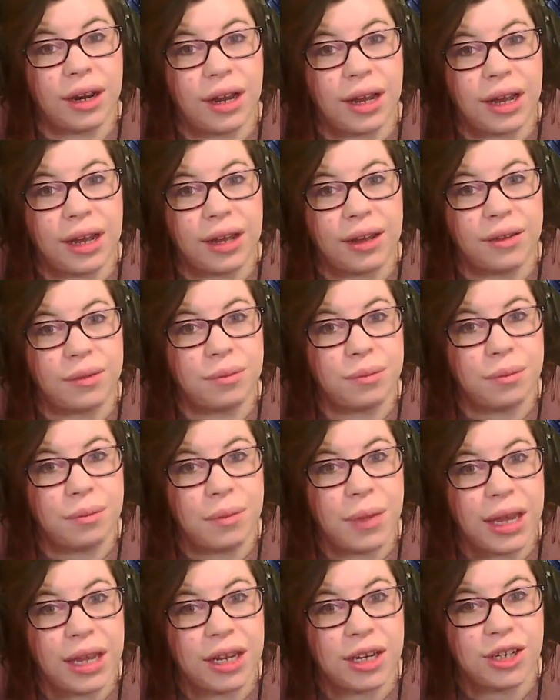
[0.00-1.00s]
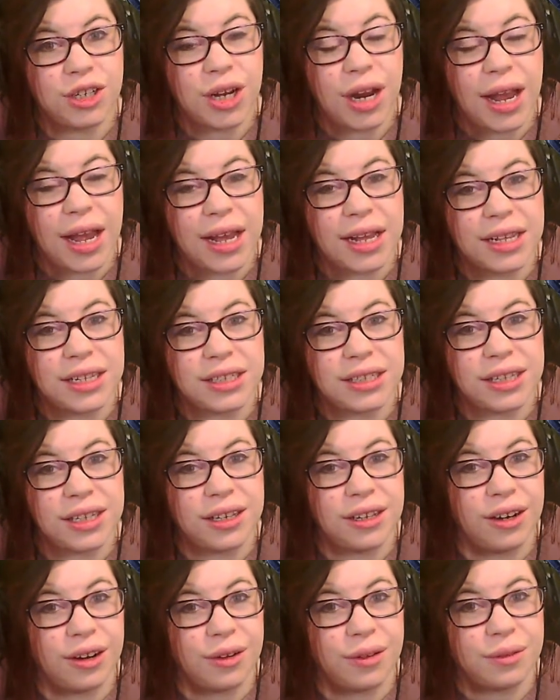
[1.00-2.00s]
Uh, Mage has
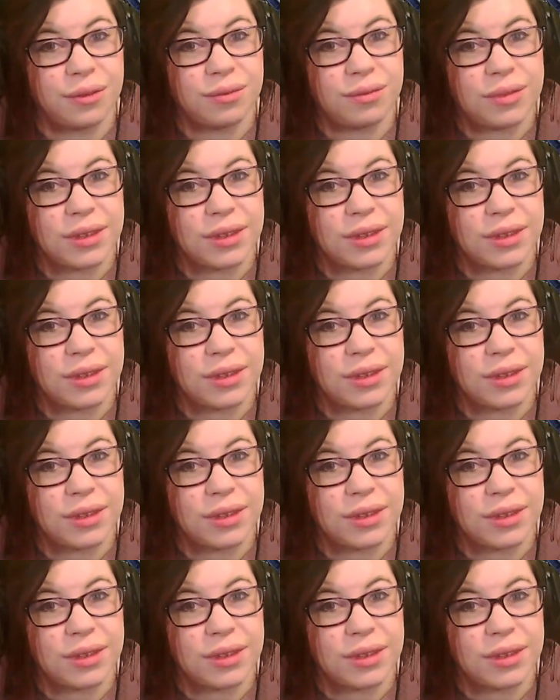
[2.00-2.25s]
you know